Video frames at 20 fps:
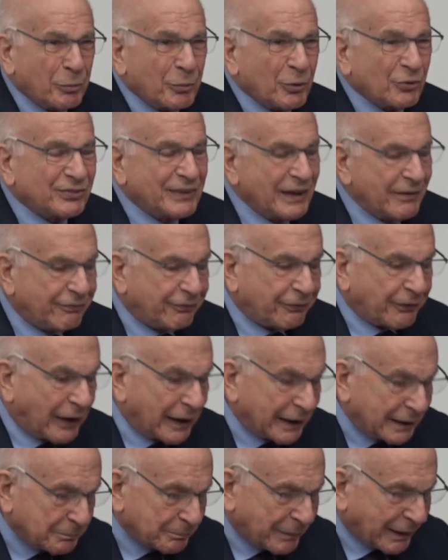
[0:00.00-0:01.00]
almost
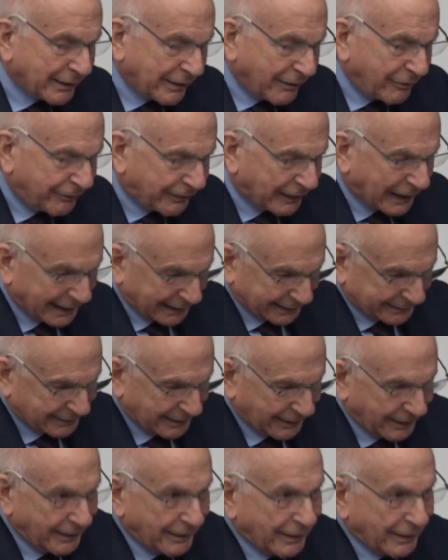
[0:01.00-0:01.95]
defined by the fact